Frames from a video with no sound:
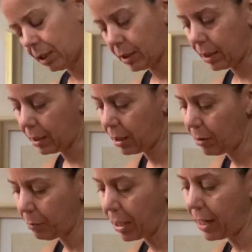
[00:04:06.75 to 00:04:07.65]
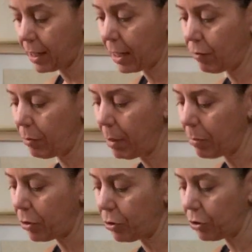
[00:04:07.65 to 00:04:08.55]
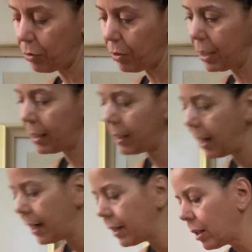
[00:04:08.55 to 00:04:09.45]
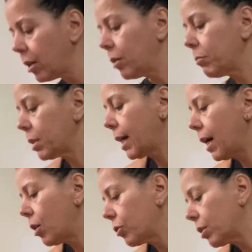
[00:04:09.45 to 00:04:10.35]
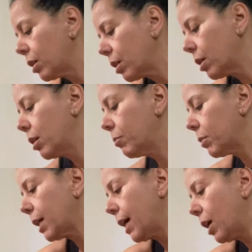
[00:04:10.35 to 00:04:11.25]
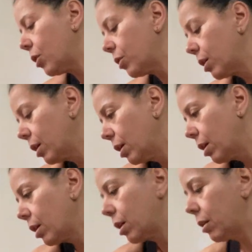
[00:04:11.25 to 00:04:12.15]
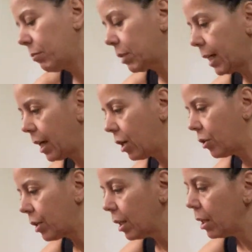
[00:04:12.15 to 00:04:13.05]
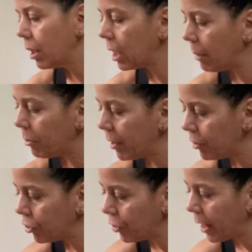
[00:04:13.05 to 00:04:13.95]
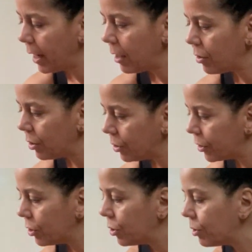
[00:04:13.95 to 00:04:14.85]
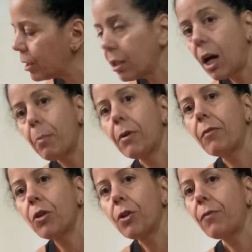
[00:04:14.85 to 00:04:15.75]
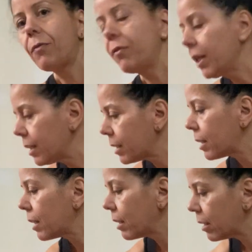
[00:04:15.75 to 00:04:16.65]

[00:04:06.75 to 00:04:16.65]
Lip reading: And then come back, and remember, do this side. Come down, come down, come down. Come around your ankles. Do the top of your feet.